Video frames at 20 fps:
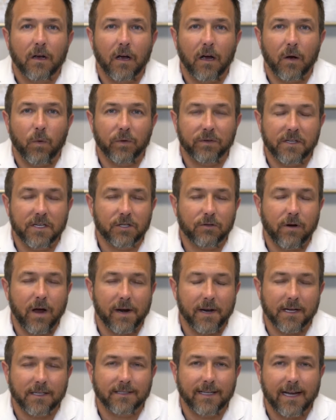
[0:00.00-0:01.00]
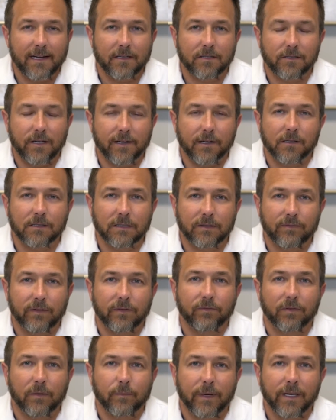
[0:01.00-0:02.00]
with these chronic cycles of
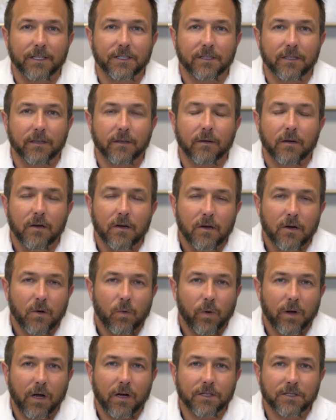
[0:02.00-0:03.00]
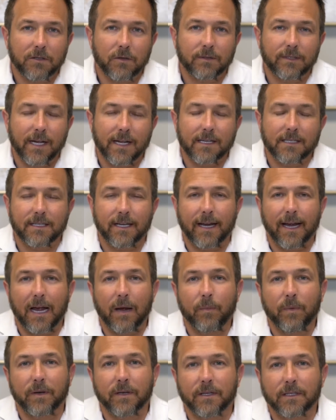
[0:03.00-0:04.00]
inflammation. What also tends to
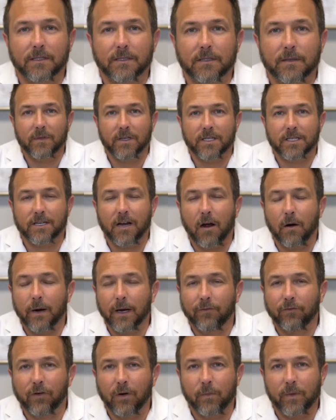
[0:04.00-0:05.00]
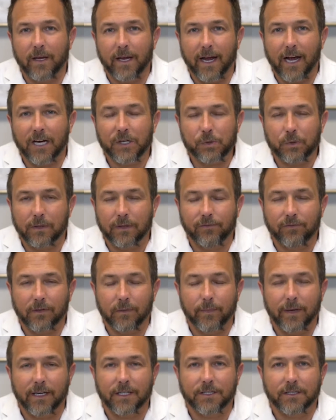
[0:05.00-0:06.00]
happen is the scarring from the actual
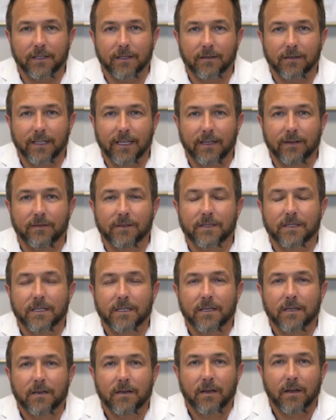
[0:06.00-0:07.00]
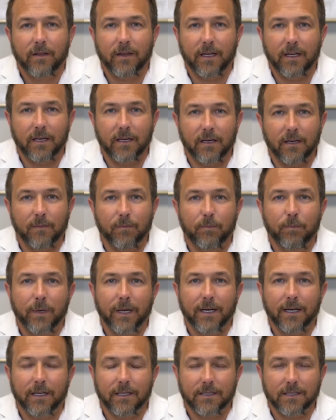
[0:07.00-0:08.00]
inflammation leaves the
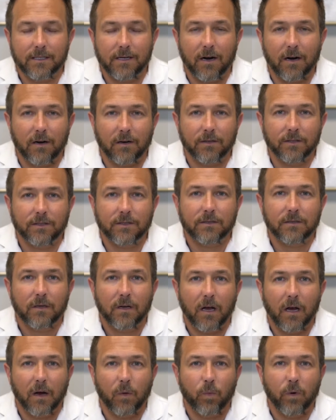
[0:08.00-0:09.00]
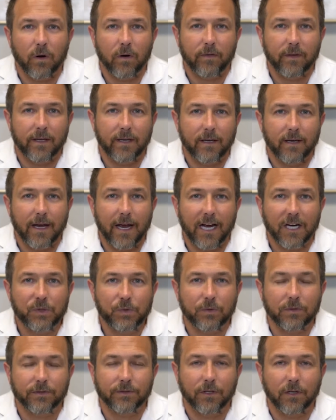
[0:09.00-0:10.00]
pitted scars where the
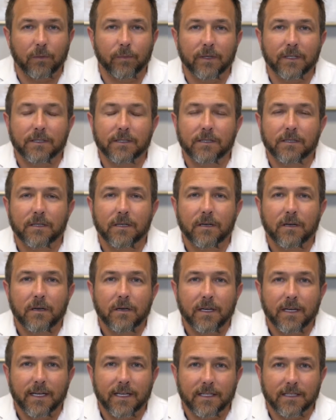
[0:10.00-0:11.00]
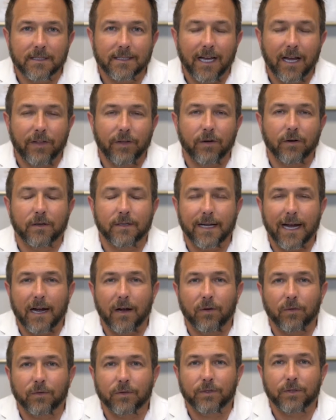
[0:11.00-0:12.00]
actual dermis is tethered
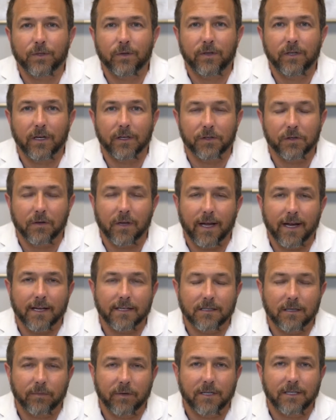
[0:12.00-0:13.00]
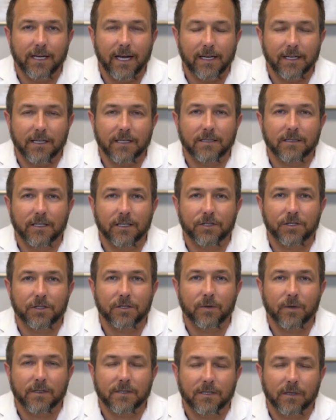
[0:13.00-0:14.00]
down to the underlying subcutaneous
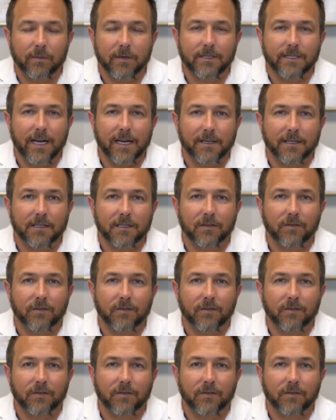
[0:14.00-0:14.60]
tissue and subcutaneous